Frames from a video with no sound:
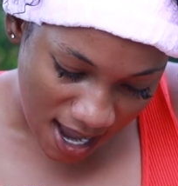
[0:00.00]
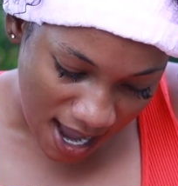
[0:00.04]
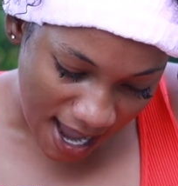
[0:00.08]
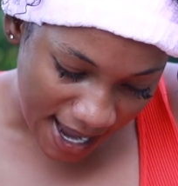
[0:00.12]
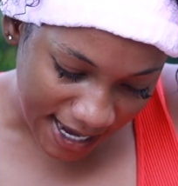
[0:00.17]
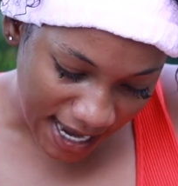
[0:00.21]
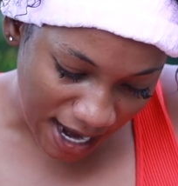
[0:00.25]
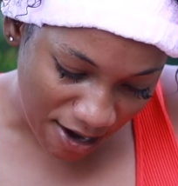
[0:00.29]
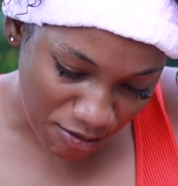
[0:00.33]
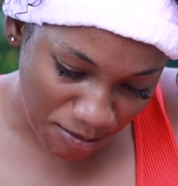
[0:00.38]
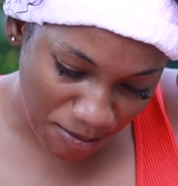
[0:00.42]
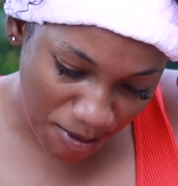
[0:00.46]
I
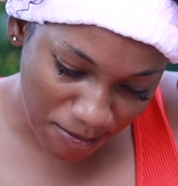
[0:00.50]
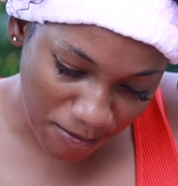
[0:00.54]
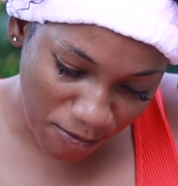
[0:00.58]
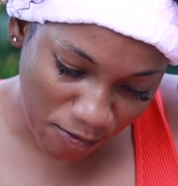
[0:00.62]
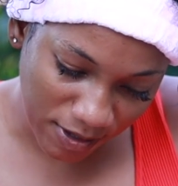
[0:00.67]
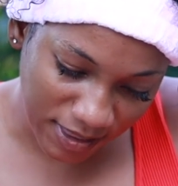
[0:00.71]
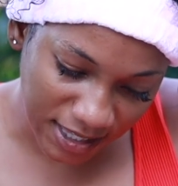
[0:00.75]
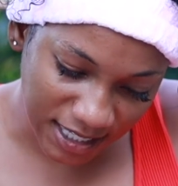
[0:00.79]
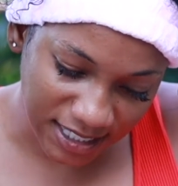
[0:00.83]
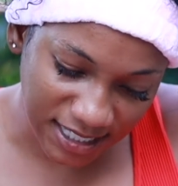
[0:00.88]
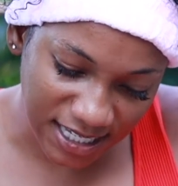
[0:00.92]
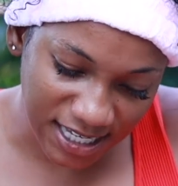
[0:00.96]
can't remember
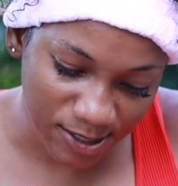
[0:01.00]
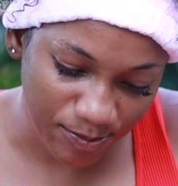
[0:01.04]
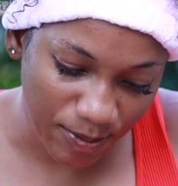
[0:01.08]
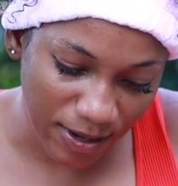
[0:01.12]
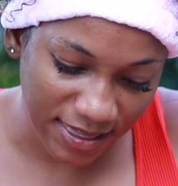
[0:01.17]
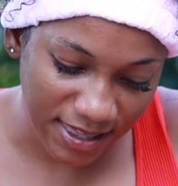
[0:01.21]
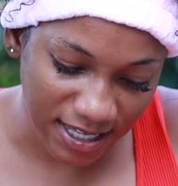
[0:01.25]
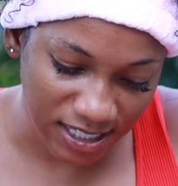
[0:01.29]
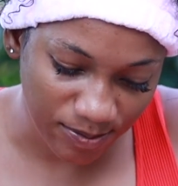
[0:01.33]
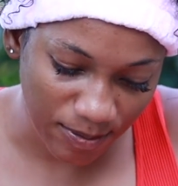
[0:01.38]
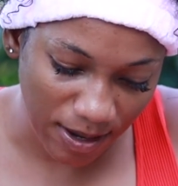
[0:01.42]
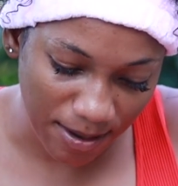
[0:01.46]
what this is,
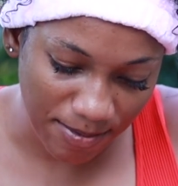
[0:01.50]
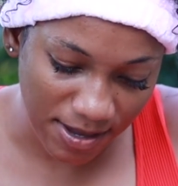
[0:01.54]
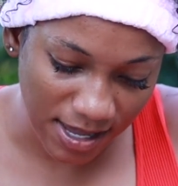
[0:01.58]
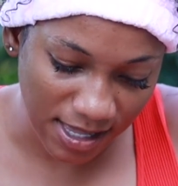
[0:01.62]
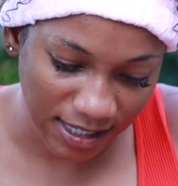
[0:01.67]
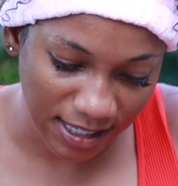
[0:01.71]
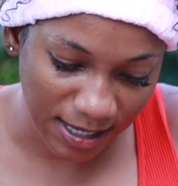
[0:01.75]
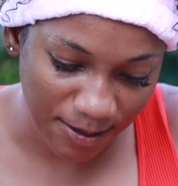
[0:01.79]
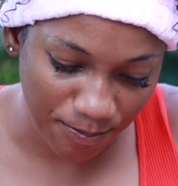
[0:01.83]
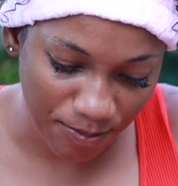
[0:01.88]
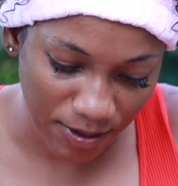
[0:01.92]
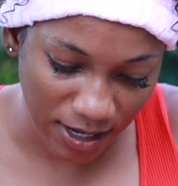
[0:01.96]
but this might be a
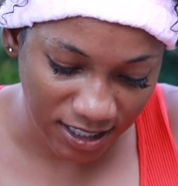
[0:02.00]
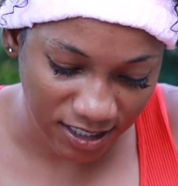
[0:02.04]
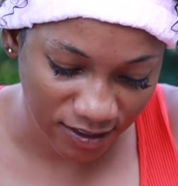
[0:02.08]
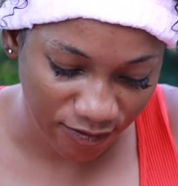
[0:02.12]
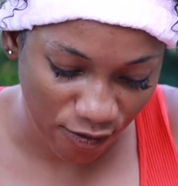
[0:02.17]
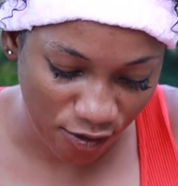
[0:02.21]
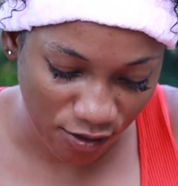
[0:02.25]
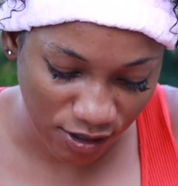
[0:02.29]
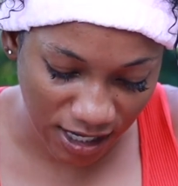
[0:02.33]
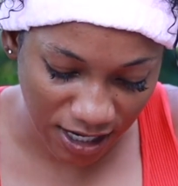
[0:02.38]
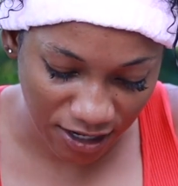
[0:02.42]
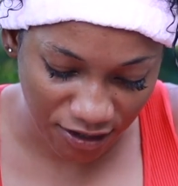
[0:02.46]
lip
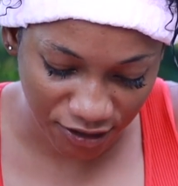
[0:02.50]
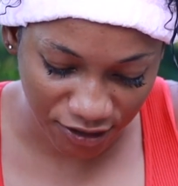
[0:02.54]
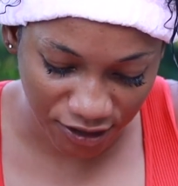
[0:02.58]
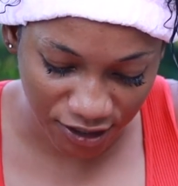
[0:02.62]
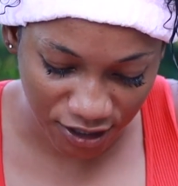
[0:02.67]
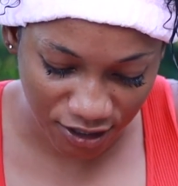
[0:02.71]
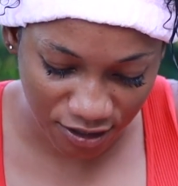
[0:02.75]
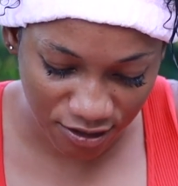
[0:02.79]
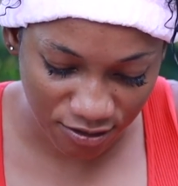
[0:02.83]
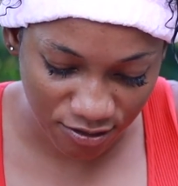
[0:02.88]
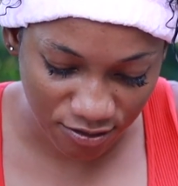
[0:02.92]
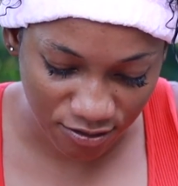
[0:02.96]
exfoliator
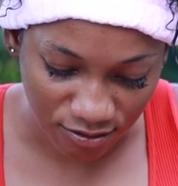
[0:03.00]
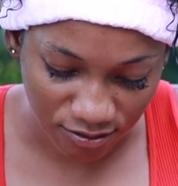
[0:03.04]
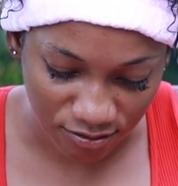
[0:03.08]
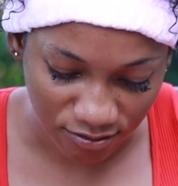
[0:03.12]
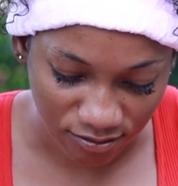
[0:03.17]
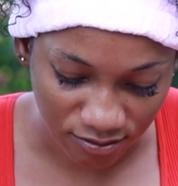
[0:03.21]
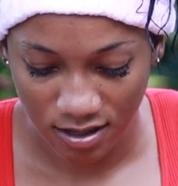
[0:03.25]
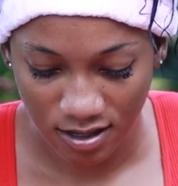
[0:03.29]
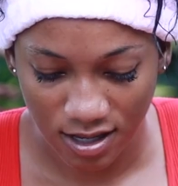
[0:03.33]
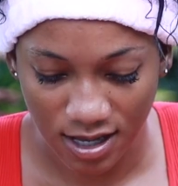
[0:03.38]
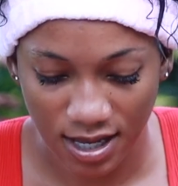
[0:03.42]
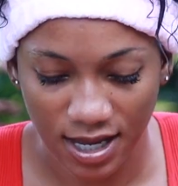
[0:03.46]
too.
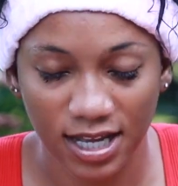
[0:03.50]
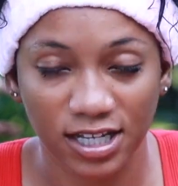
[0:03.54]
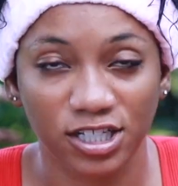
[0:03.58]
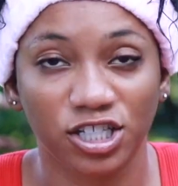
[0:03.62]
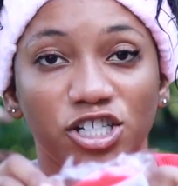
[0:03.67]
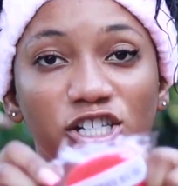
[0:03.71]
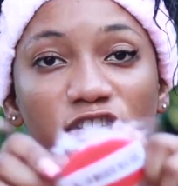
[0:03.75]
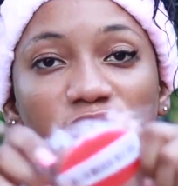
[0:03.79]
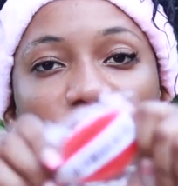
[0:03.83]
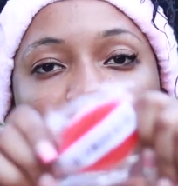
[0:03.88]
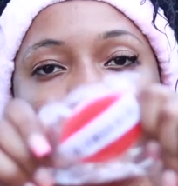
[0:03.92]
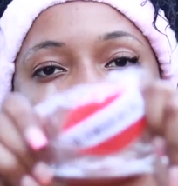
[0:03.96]
It's
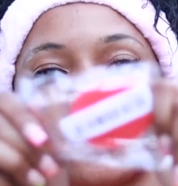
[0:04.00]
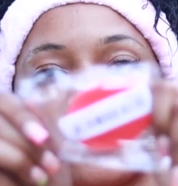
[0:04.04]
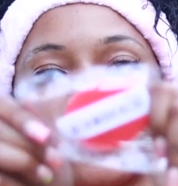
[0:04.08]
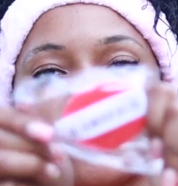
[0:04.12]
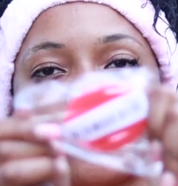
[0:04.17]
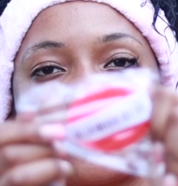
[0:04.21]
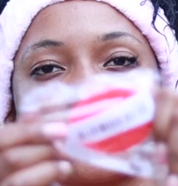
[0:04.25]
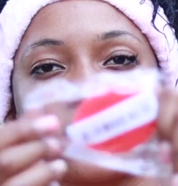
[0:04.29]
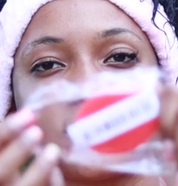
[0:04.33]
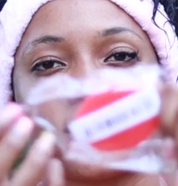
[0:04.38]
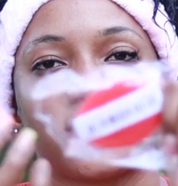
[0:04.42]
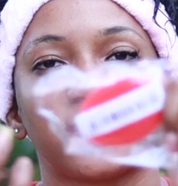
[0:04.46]
just
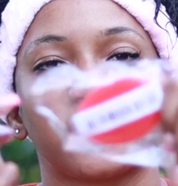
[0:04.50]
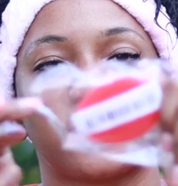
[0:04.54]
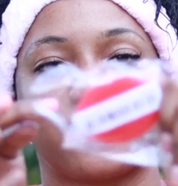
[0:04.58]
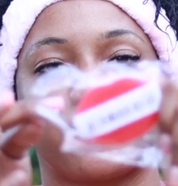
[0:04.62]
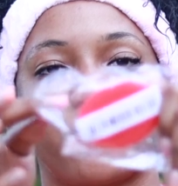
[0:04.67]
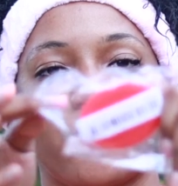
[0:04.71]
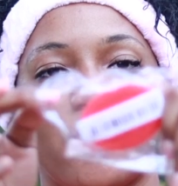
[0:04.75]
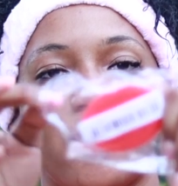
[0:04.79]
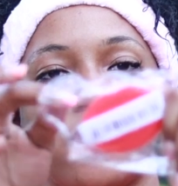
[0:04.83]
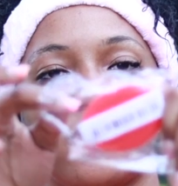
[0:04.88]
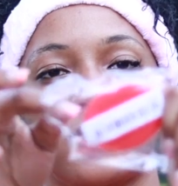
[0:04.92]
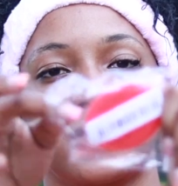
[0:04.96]

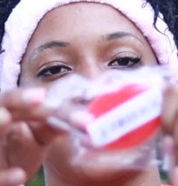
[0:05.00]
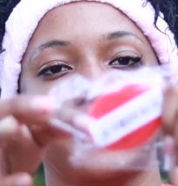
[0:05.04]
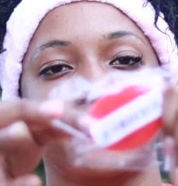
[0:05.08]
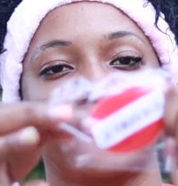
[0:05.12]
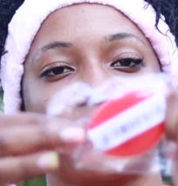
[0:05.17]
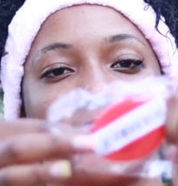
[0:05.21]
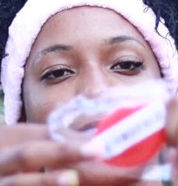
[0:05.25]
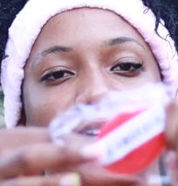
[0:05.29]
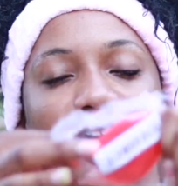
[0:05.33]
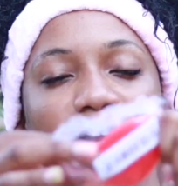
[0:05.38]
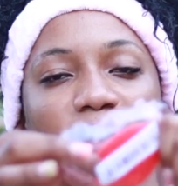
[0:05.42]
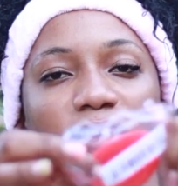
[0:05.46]
small and
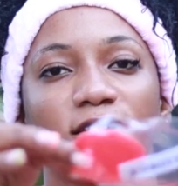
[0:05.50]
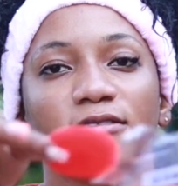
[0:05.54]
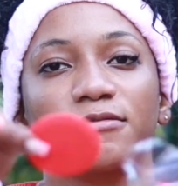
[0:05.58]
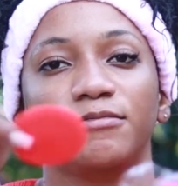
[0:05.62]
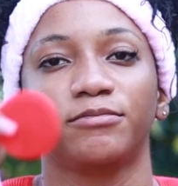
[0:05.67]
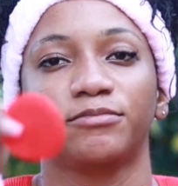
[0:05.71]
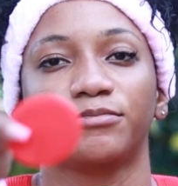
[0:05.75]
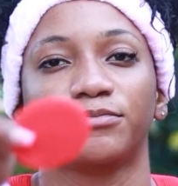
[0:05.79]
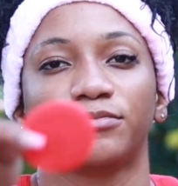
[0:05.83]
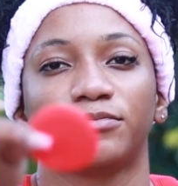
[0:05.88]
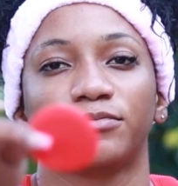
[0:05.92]
red.